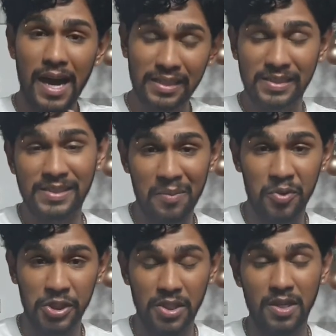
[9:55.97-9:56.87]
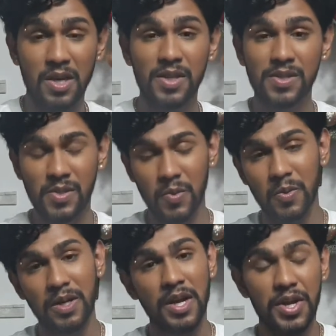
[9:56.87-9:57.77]
at this temperature.
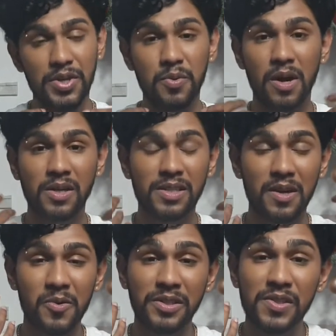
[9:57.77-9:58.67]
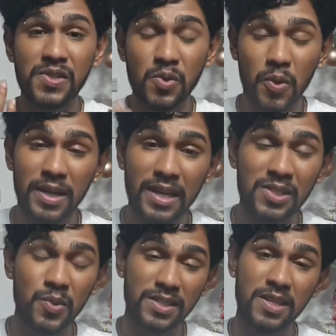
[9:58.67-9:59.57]
So you are then going to soak it
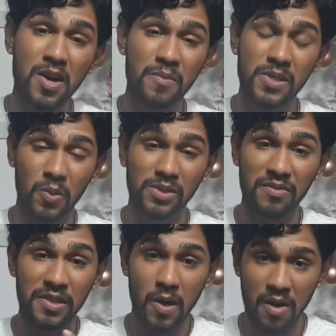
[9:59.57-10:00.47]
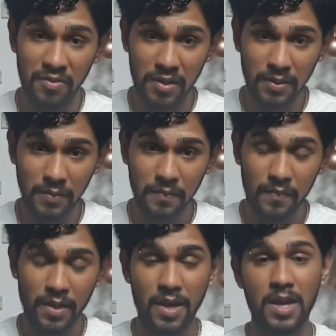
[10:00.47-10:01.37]
as soon as it comes out of the oven.
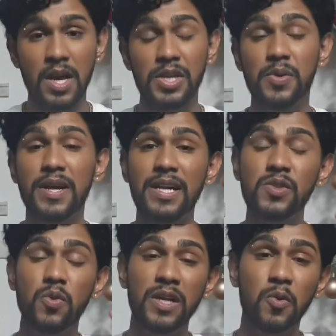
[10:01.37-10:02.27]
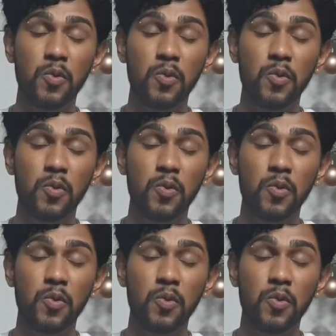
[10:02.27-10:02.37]
You can soak it